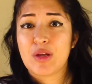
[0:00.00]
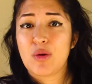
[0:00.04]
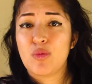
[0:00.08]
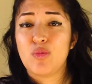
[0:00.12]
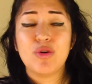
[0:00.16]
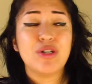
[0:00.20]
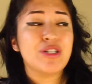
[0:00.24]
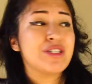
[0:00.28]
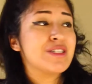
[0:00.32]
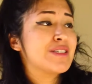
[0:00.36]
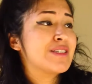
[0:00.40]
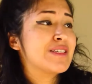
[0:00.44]

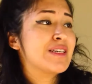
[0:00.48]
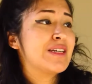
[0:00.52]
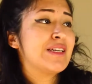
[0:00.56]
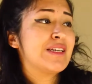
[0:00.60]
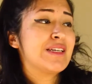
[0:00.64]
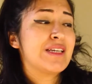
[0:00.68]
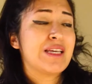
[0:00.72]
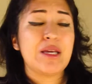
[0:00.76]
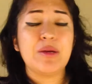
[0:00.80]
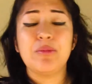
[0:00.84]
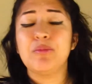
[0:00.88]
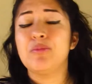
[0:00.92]
We're just
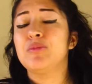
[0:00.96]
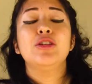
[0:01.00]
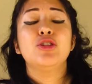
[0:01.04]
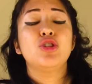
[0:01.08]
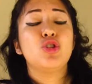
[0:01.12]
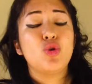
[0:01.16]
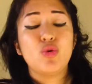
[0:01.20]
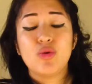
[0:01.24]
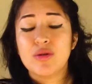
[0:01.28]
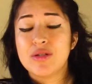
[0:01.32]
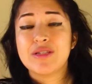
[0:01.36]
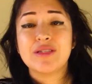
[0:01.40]
gonna keep
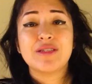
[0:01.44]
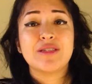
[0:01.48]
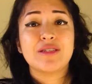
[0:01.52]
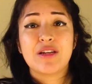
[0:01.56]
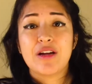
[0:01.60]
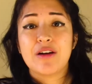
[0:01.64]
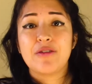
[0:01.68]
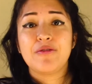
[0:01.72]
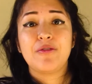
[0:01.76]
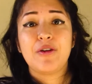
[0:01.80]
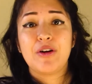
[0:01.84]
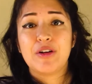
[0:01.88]
doing
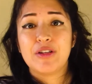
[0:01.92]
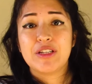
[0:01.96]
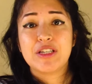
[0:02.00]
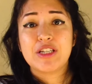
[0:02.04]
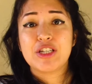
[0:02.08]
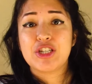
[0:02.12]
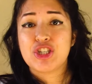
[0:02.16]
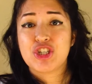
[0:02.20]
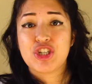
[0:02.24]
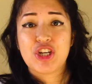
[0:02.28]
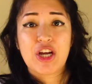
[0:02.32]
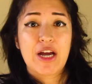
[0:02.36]
stuff on
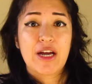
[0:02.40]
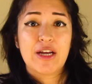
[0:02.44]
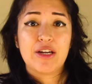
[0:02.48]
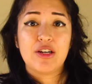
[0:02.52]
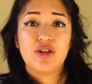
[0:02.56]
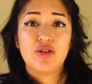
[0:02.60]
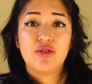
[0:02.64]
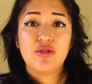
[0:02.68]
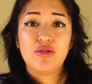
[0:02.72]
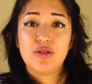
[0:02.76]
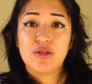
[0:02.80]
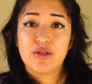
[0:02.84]
this
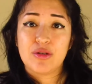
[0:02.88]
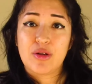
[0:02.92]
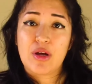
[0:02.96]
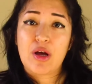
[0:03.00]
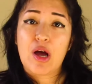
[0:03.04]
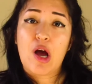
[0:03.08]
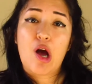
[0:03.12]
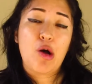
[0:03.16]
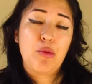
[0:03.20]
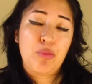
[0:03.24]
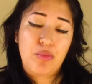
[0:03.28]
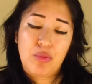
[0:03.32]
channel and
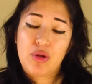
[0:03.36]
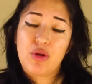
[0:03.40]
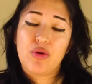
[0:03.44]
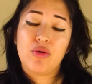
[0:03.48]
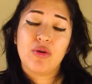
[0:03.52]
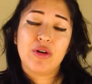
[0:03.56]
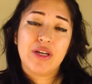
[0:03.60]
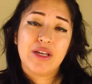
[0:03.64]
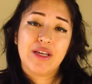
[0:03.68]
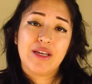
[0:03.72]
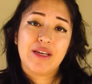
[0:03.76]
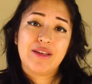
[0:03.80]

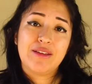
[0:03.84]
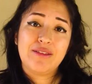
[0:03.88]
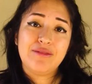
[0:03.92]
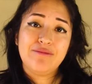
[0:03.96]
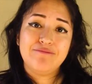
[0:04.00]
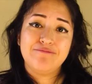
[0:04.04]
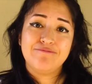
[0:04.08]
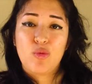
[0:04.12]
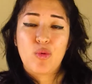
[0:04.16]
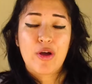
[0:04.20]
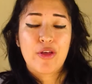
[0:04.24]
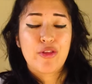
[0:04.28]
uploading it,
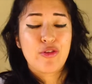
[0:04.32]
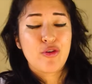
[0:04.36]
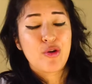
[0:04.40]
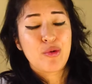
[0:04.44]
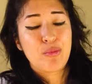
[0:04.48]
whether